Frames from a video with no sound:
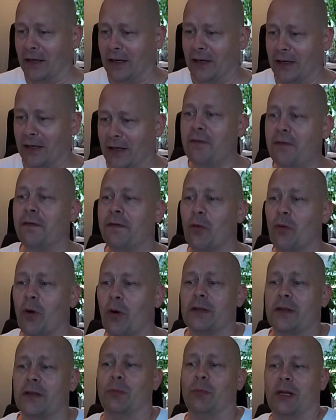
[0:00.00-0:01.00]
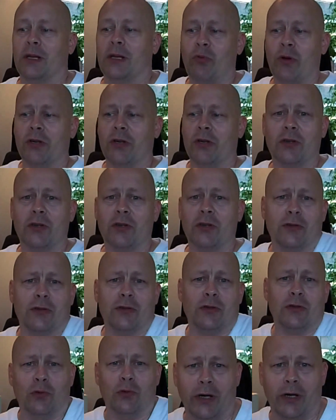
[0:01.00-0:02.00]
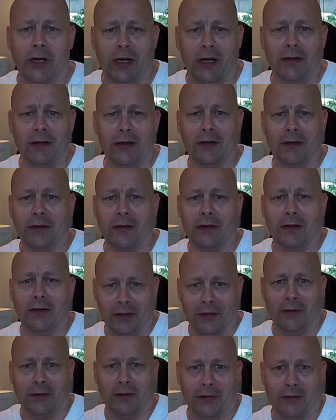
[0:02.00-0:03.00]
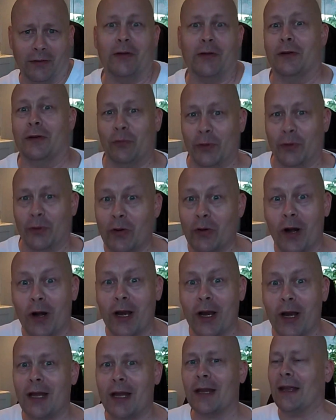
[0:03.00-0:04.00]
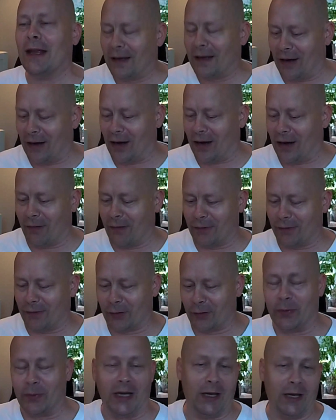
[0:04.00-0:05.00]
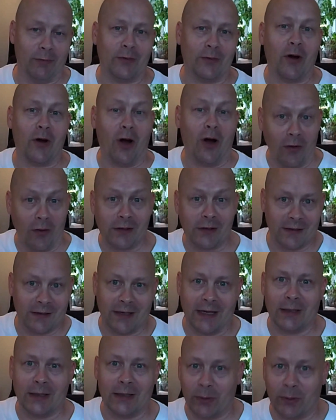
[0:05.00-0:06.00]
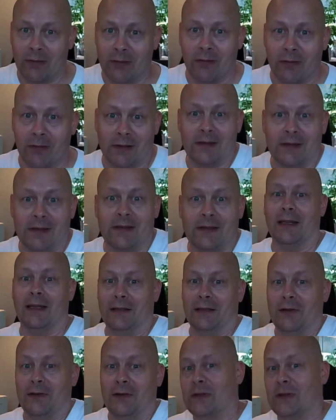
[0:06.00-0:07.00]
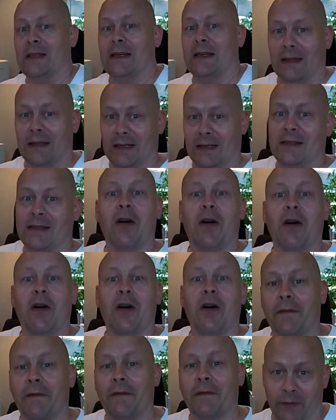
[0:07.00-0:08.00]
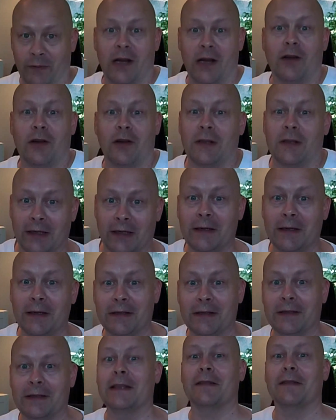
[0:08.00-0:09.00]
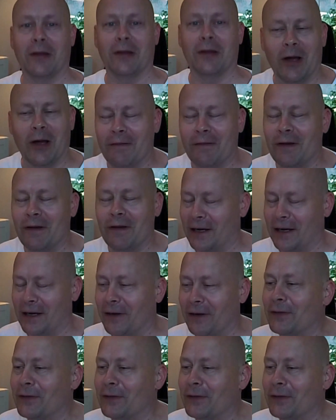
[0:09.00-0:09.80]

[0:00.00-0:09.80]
if you ask me questions during the recording, I will not be able to answer that because then you see this after we actually did the live Hangout.